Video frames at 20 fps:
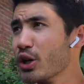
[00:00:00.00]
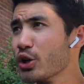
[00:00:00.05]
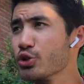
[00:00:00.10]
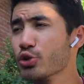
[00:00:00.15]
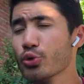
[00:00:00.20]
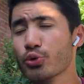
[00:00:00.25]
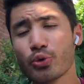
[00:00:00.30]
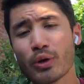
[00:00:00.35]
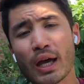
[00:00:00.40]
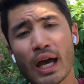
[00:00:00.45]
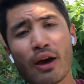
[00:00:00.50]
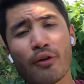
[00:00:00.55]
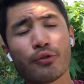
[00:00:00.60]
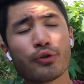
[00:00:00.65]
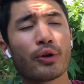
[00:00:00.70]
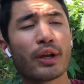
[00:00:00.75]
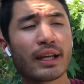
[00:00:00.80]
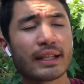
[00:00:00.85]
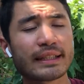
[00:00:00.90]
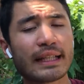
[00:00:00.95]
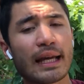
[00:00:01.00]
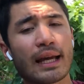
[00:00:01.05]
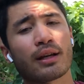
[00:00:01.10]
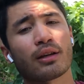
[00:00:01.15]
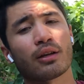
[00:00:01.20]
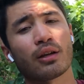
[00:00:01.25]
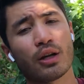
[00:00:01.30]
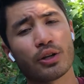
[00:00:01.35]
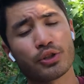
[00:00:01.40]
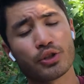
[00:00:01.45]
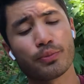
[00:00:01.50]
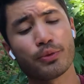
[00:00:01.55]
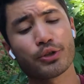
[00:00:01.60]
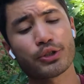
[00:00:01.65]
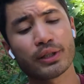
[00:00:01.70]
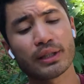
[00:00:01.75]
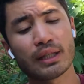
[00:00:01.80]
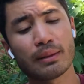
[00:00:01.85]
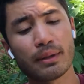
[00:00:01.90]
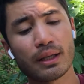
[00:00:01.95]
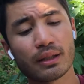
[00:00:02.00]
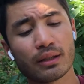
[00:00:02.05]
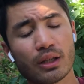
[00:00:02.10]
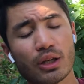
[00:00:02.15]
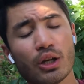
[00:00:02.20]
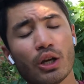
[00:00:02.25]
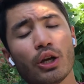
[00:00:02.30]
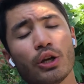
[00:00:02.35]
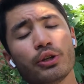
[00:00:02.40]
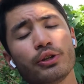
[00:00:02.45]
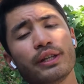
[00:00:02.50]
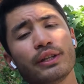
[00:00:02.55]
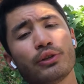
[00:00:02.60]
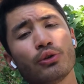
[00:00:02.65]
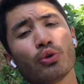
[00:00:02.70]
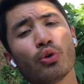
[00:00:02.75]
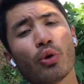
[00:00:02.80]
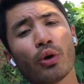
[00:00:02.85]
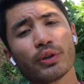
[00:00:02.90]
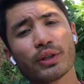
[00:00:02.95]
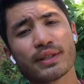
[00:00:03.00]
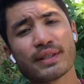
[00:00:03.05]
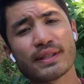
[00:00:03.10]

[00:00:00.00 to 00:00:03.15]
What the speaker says: So to have your exact contribution limit, you need to go on the